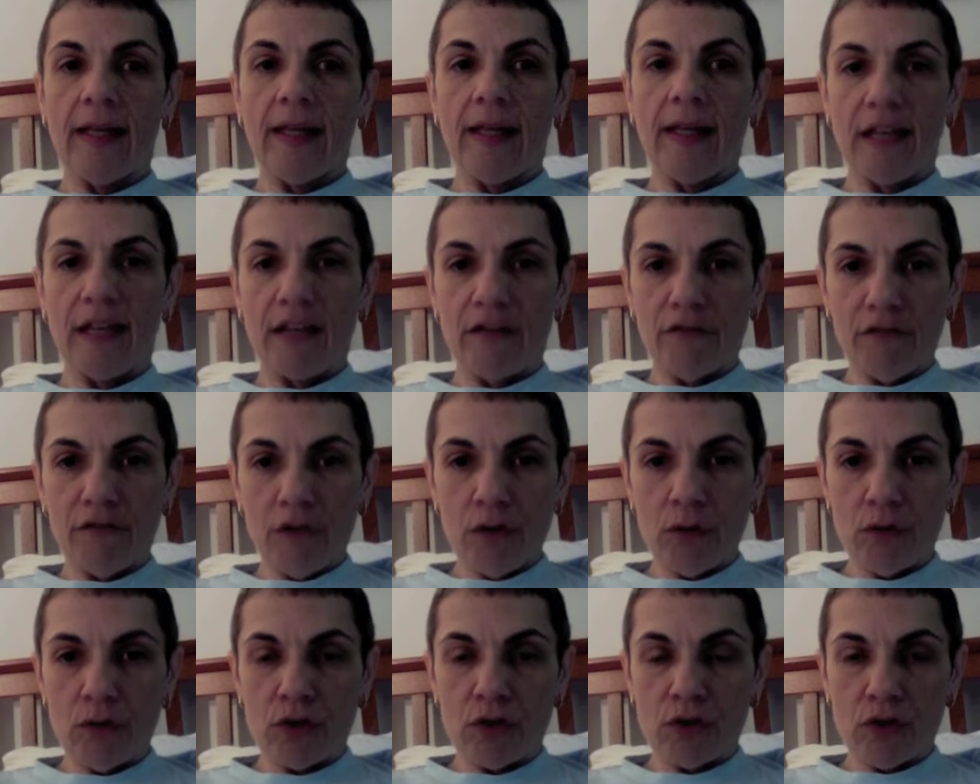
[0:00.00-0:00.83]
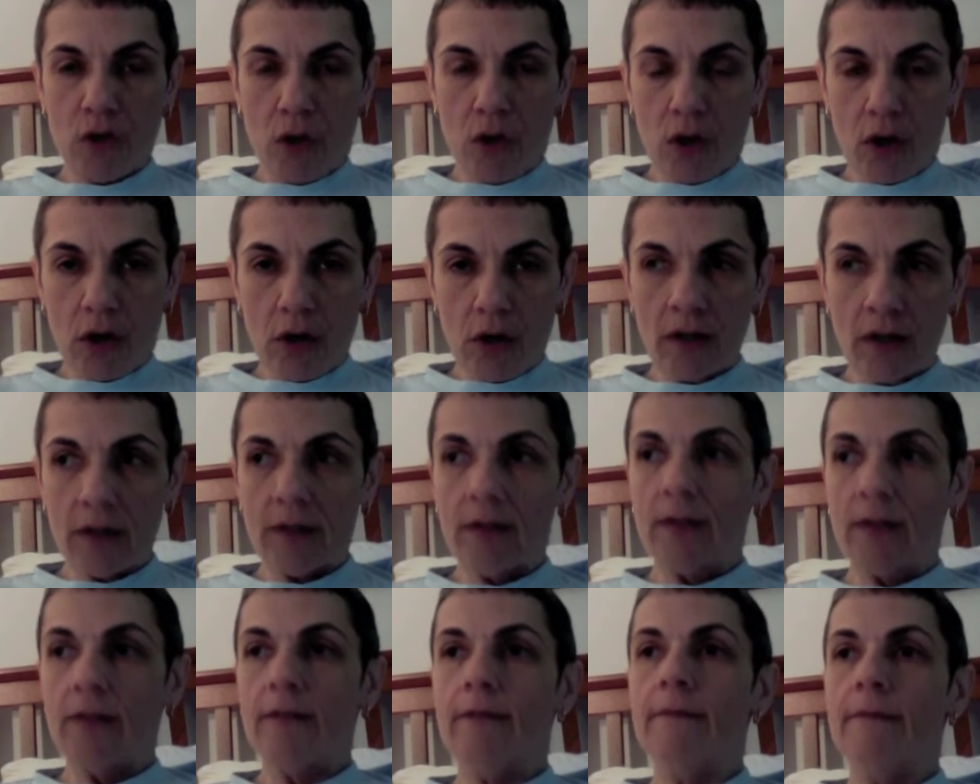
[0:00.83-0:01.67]
If you start,
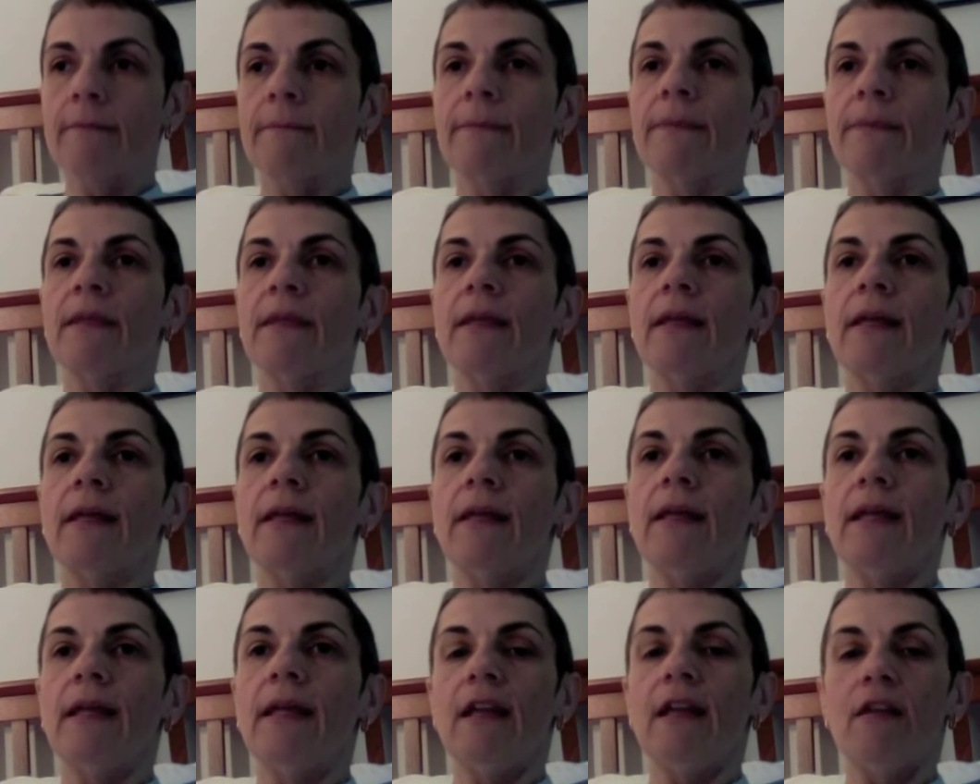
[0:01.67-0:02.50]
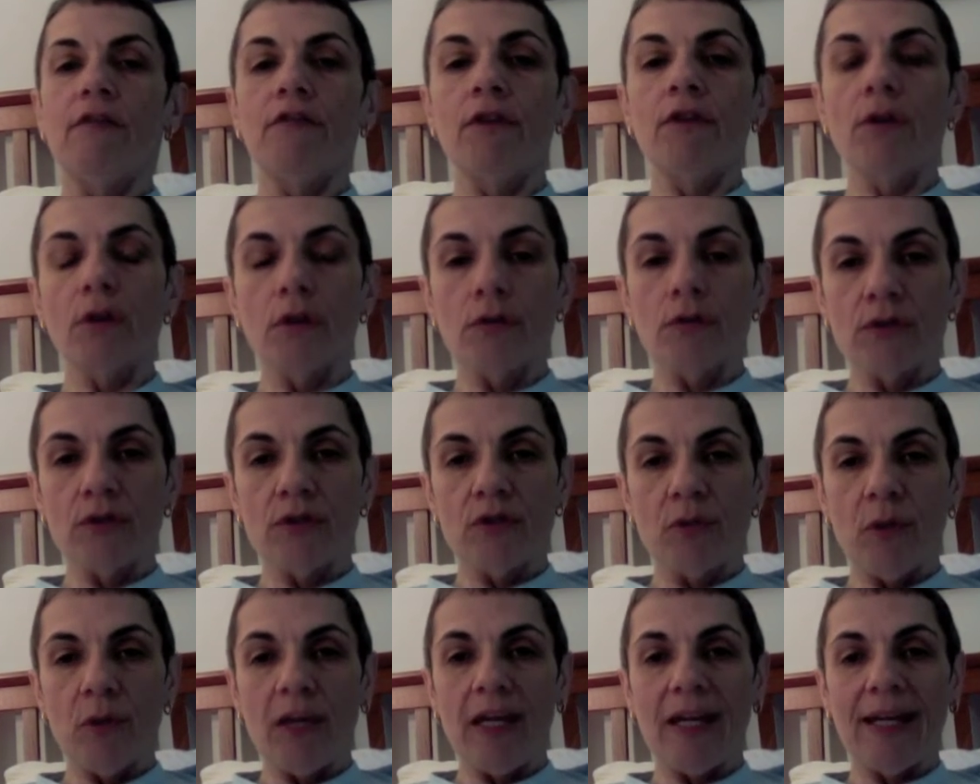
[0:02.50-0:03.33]
if you're used
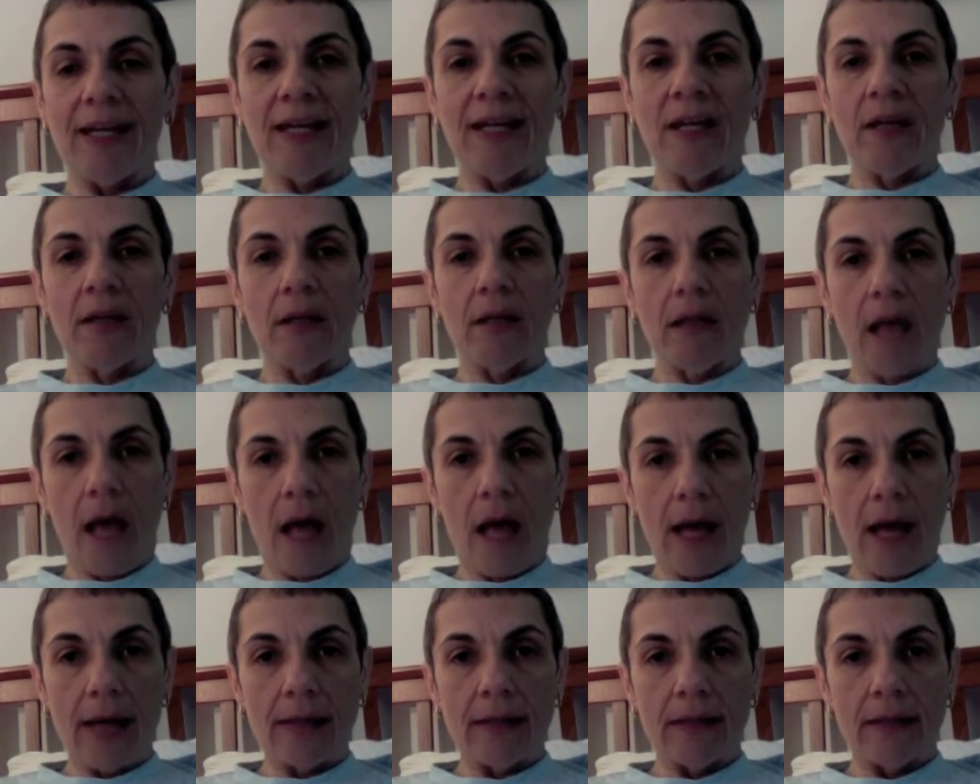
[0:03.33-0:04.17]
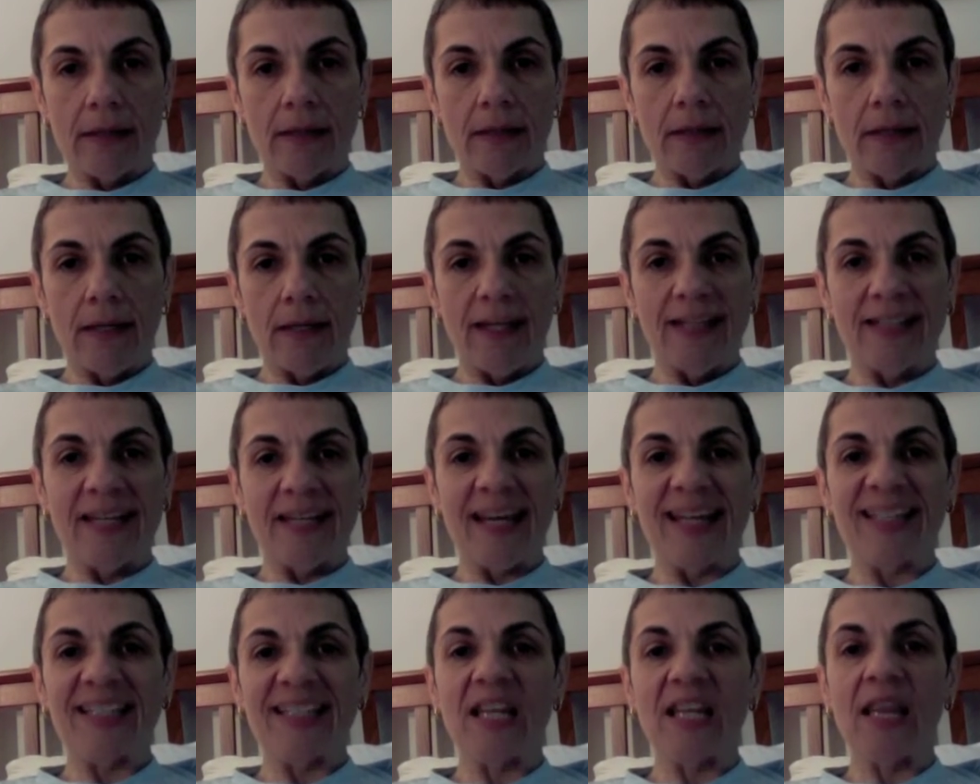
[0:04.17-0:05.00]
to eating a lot, it
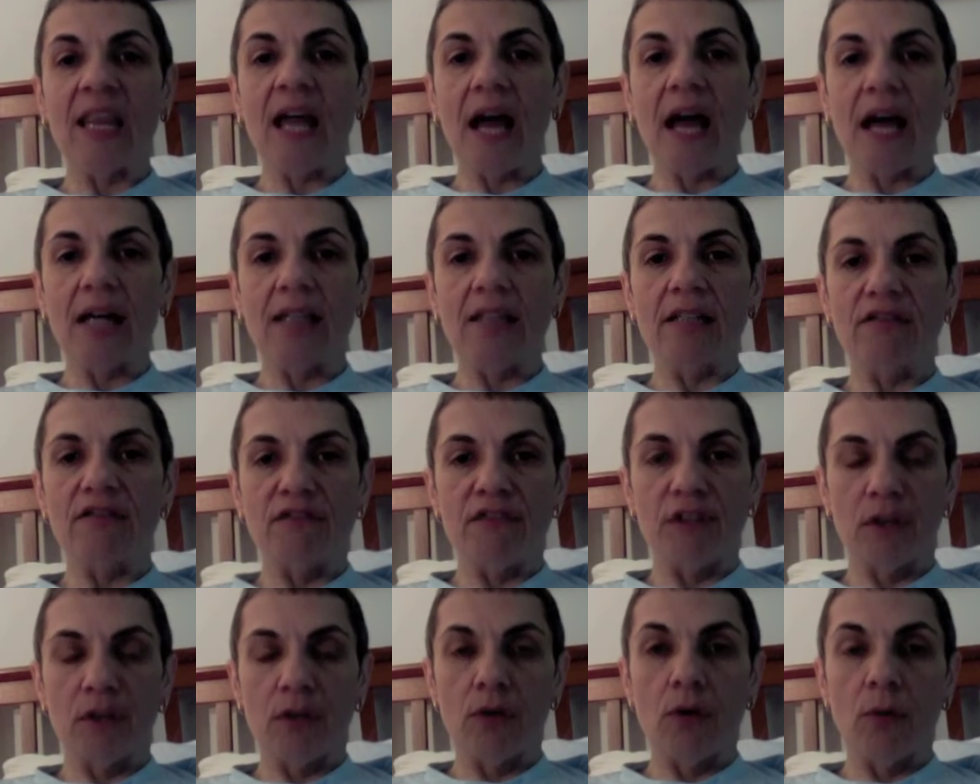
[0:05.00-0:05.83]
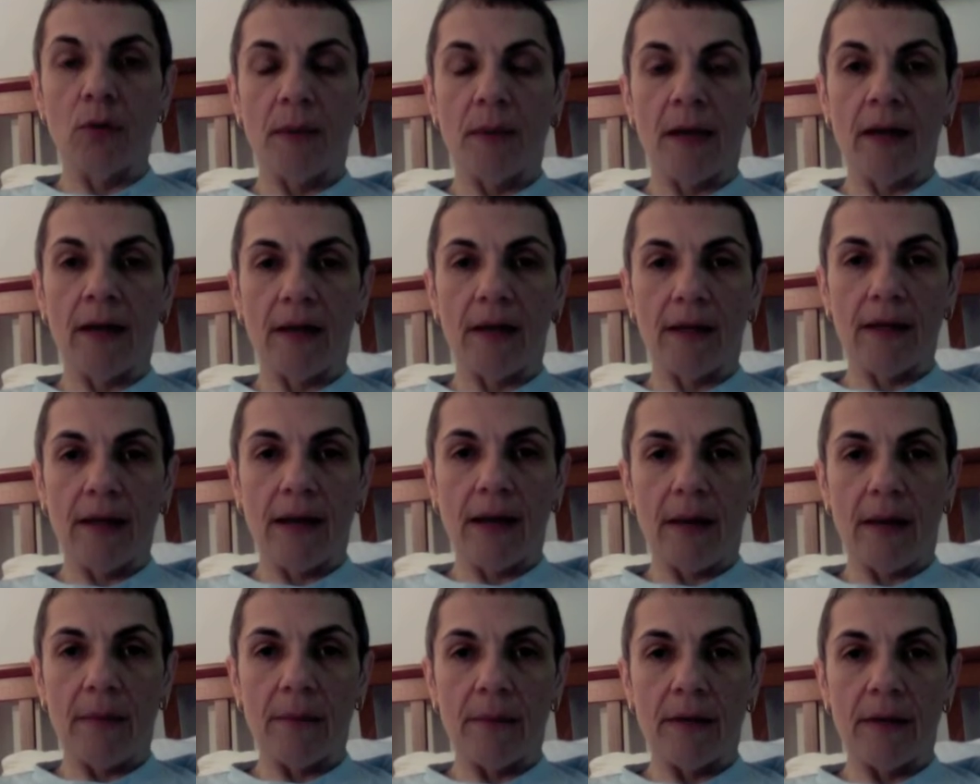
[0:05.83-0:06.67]
takes a lot to fill your belly
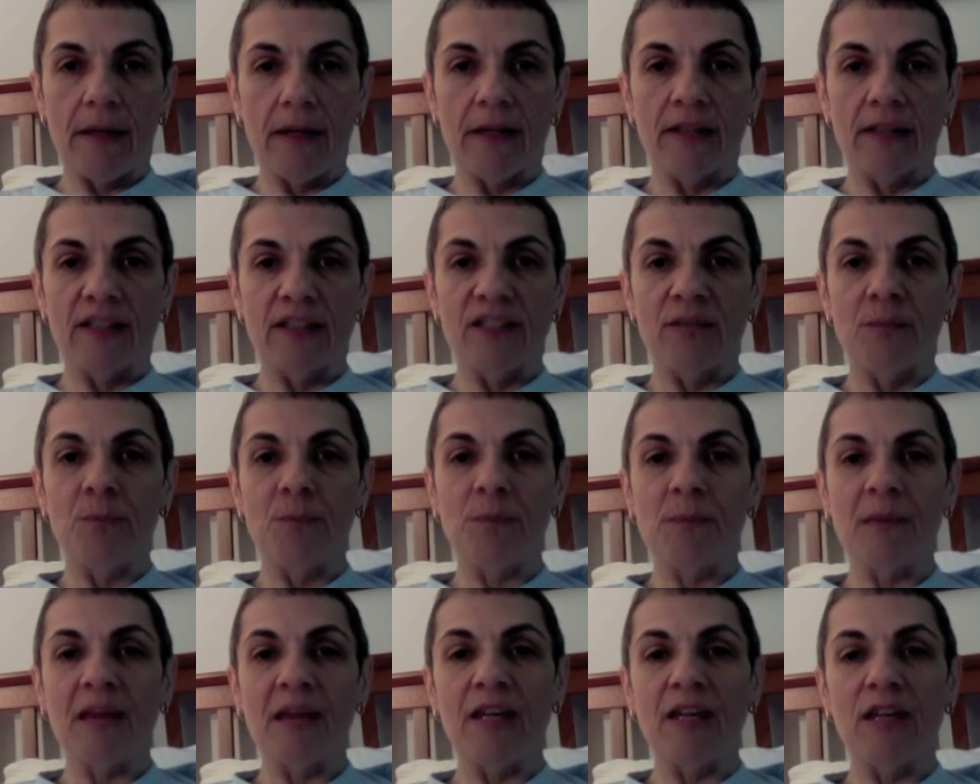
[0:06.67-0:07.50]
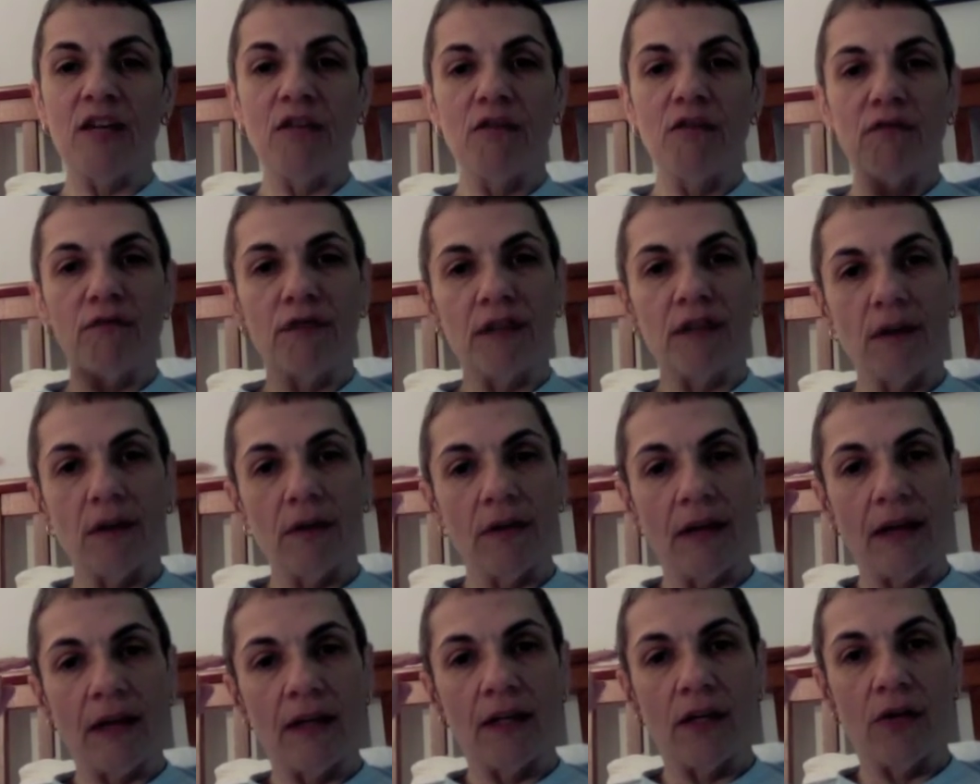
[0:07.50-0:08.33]
up and to make you feel
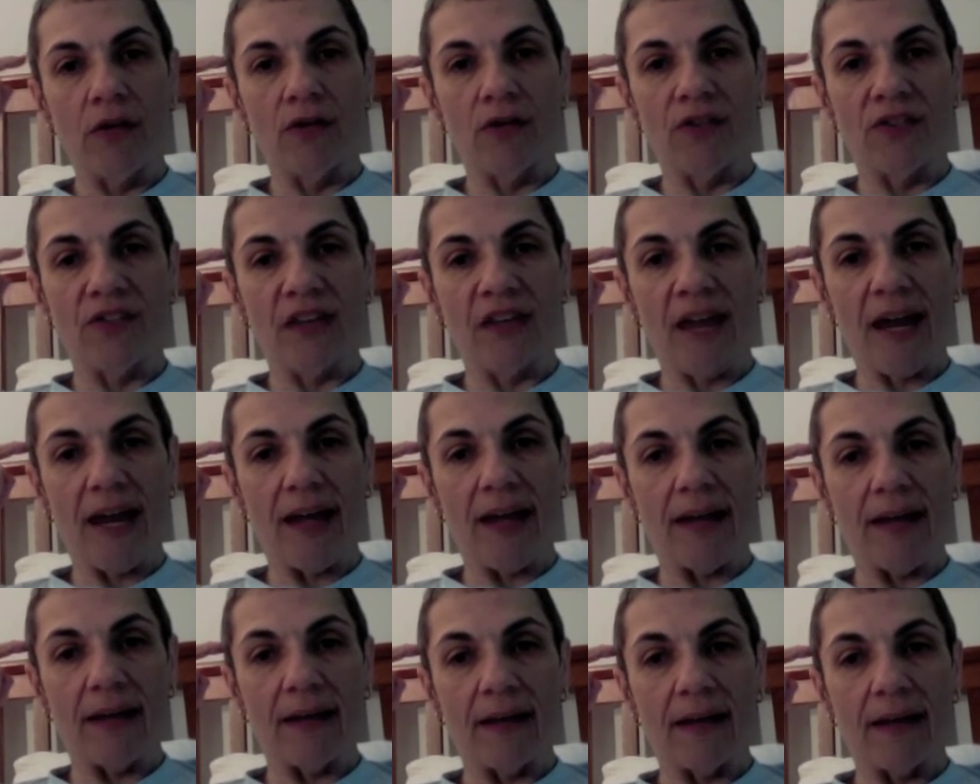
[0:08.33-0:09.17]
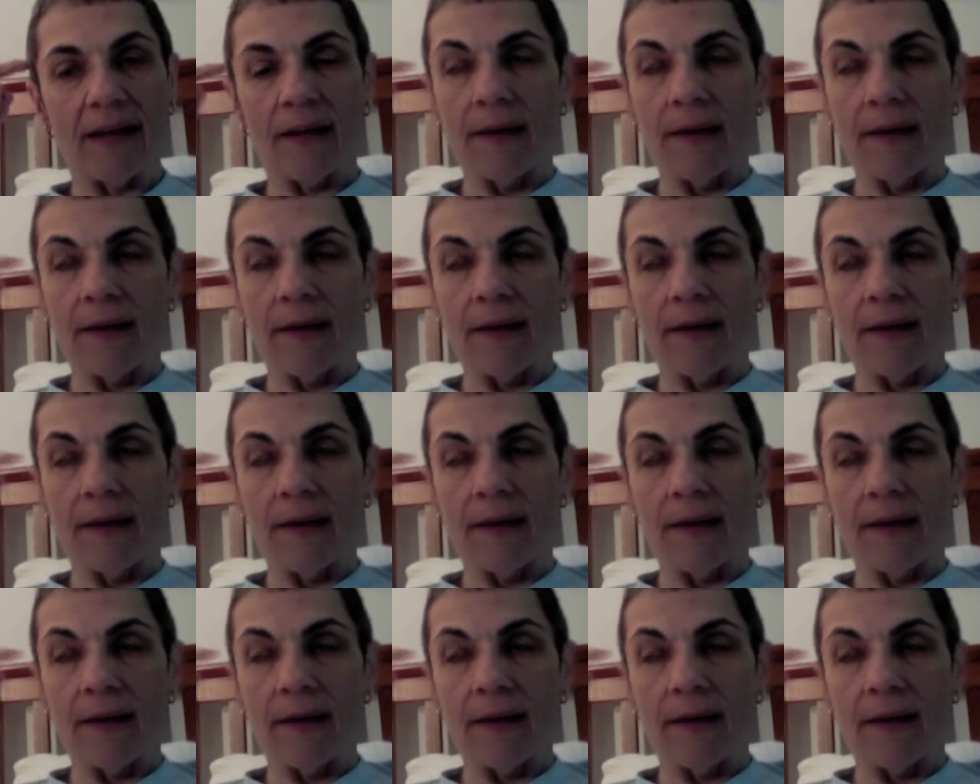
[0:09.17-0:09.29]
that you're sated.